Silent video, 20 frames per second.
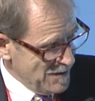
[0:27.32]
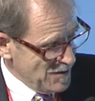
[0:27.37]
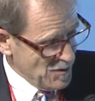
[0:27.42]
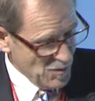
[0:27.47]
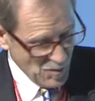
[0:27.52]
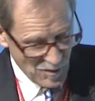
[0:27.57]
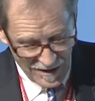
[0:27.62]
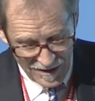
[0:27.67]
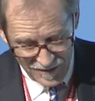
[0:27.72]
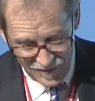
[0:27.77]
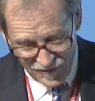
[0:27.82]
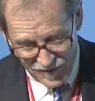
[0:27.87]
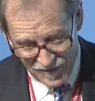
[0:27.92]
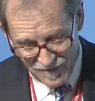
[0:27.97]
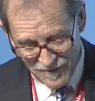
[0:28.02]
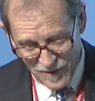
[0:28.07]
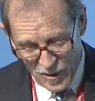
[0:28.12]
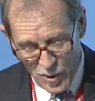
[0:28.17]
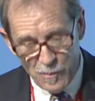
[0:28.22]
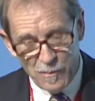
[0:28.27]
with
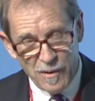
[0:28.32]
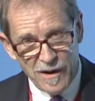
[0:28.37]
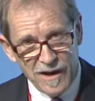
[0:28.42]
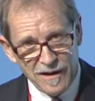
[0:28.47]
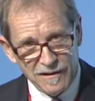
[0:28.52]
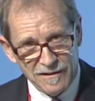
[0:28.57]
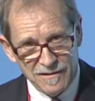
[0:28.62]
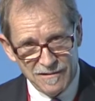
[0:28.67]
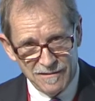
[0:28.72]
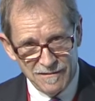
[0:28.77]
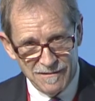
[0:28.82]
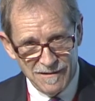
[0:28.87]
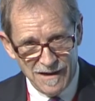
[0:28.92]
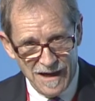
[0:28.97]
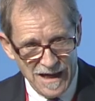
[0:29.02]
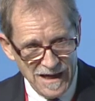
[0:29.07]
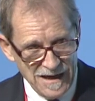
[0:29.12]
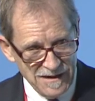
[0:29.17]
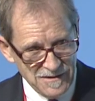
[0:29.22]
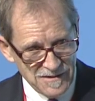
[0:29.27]
OPEC
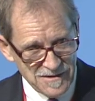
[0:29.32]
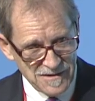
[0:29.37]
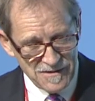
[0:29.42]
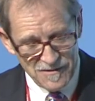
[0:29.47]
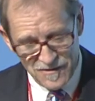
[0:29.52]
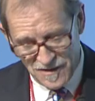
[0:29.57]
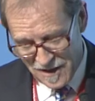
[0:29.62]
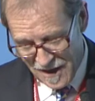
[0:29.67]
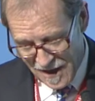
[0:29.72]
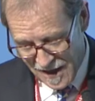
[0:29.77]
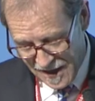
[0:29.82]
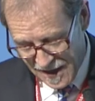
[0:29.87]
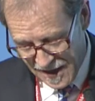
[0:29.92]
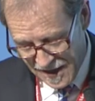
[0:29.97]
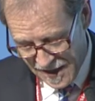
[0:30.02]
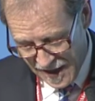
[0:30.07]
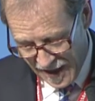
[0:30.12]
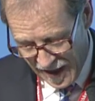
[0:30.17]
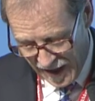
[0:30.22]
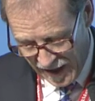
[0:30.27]
and the
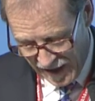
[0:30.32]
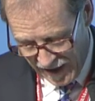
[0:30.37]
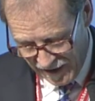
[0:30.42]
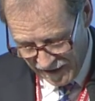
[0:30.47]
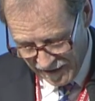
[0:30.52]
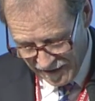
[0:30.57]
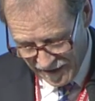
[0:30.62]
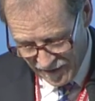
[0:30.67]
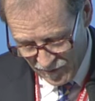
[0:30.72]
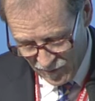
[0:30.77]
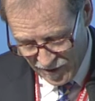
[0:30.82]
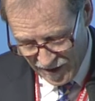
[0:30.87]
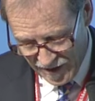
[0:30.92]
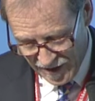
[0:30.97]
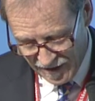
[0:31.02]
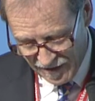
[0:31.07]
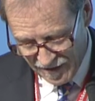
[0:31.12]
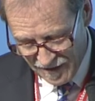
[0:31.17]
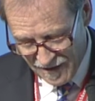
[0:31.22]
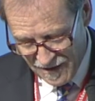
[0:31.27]
IEA, and
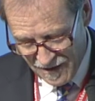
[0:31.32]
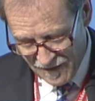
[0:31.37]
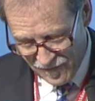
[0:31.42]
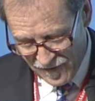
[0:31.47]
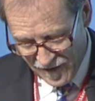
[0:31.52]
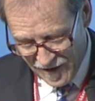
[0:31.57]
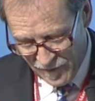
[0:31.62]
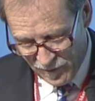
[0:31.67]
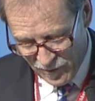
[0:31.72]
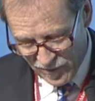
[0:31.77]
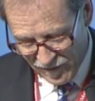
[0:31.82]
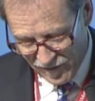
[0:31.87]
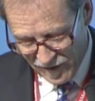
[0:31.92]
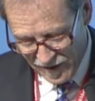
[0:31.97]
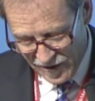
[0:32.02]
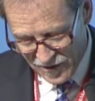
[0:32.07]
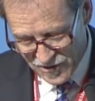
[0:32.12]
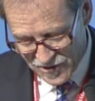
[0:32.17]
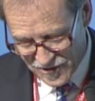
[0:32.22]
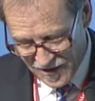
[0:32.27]
we're very
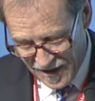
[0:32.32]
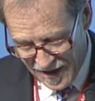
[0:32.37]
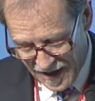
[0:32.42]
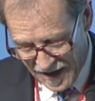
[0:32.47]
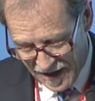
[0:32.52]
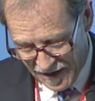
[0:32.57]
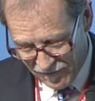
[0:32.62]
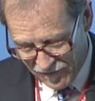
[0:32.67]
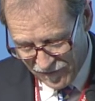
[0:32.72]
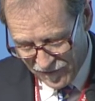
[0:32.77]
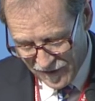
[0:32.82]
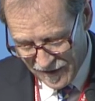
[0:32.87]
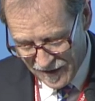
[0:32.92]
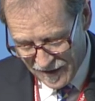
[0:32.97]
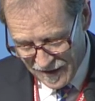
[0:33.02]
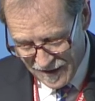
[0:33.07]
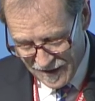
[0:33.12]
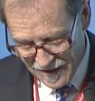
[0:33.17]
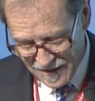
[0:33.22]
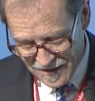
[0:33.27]
privileged to have
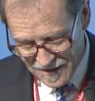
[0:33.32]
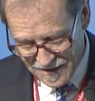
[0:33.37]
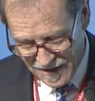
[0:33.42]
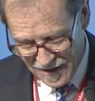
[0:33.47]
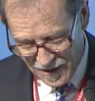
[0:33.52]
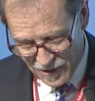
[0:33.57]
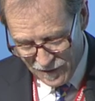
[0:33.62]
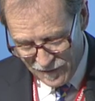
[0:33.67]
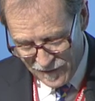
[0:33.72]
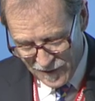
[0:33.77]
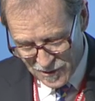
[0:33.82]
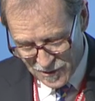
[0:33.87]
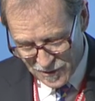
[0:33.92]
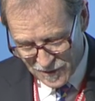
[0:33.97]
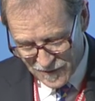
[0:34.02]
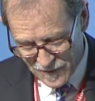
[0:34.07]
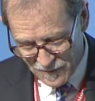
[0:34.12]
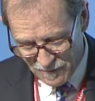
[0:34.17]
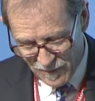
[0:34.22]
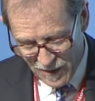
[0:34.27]
senior
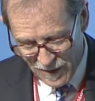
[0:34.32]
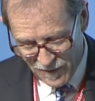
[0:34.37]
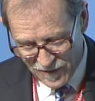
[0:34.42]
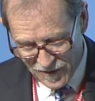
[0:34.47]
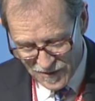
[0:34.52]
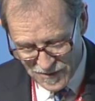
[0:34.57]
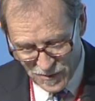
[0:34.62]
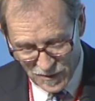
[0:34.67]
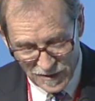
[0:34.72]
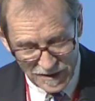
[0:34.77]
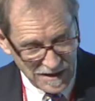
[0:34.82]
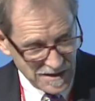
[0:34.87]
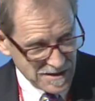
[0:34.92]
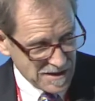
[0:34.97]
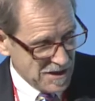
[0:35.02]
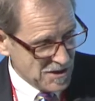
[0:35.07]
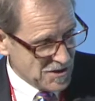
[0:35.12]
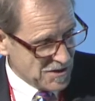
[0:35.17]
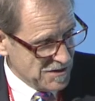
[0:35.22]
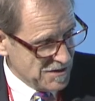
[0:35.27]
officials from both those
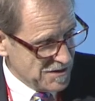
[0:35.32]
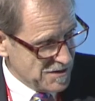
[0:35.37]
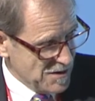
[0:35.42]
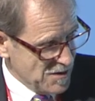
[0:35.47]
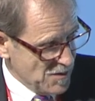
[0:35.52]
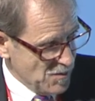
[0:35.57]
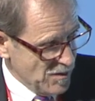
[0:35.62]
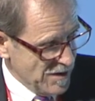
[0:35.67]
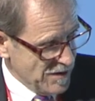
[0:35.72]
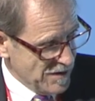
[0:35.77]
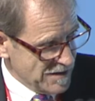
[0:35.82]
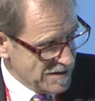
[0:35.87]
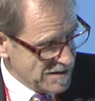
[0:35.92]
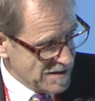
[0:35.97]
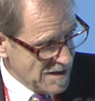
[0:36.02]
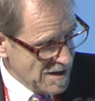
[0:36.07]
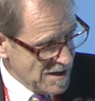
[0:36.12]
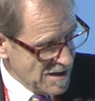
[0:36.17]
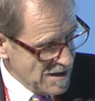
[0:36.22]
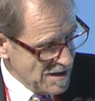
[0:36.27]
organizations with us.
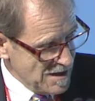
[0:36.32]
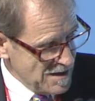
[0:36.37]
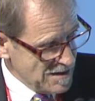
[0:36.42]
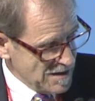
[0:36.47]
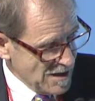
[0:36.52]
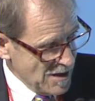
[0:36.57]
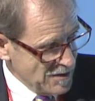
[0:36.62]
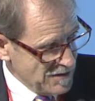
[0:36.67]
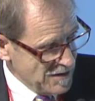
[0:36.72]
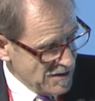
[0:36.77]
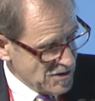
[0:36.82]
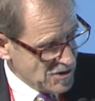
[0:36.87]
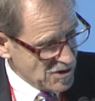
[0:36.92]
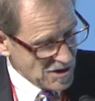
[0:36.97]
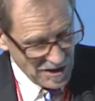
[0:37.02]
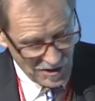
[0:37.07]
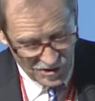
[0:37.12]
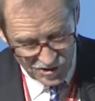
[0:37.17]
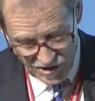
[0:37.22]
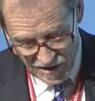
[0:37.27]
So at this
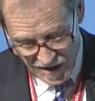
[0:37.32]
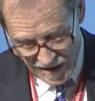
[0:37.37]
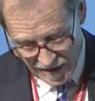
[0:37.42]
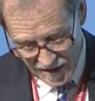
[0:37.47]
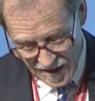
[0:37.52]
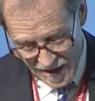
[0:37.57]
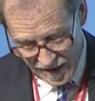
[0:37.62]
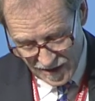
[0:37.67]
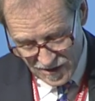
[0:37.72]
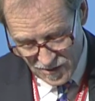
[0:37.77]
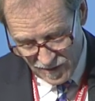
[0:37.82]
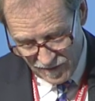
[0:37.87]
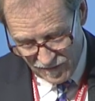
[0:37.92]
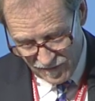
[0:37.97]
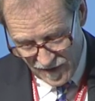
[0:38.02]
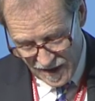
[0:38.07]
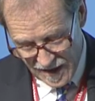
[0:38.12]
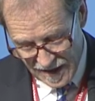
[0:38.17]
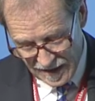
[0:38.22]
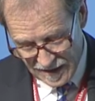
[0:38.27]
juncture, I'd like to
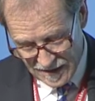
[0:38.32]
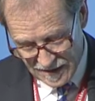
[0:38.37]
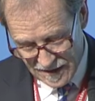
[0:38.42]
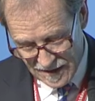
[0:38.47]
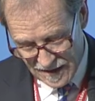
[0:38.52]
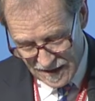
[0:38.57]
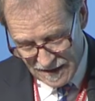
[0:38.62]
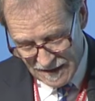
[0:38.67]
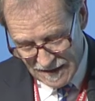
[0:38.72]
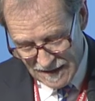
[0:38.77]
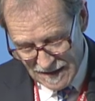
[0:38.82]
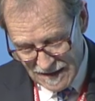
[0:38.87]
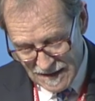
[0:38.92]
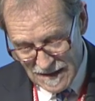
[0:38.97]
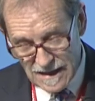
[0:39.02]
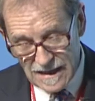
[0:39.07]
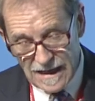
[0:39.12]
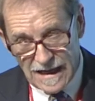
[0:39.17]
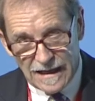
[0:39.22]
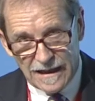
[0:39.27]
invite
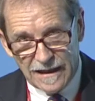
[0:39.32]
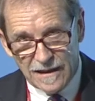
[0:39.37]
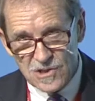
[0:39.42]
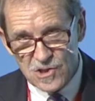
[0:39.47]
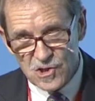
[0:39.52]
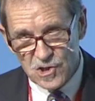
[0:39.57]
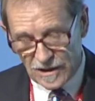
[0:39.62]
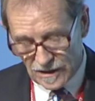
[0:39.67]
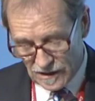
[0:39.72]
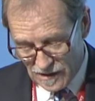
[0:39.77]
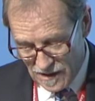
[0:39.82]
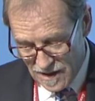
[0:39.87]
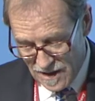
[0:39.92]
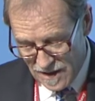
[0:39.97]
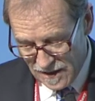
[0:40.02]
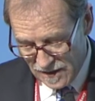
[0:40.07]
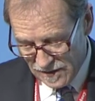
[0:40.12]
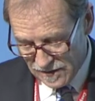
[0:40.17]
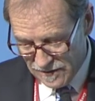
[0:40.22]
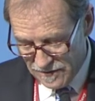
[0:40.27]
Alex
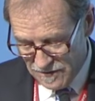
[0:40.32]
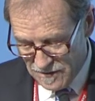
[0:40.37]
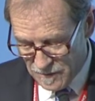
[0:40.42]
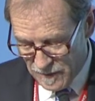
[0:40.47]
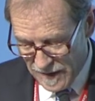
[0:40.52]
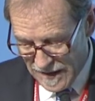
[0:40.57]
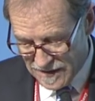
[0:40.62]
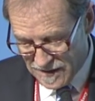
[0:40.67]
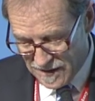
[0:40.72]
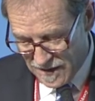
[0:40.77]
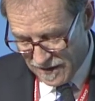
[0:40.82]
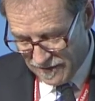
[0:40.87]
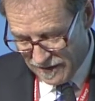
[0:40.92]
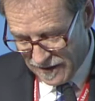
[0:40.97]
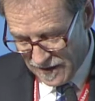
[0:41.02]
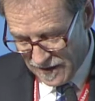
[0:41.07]
Schindelar, who's based here in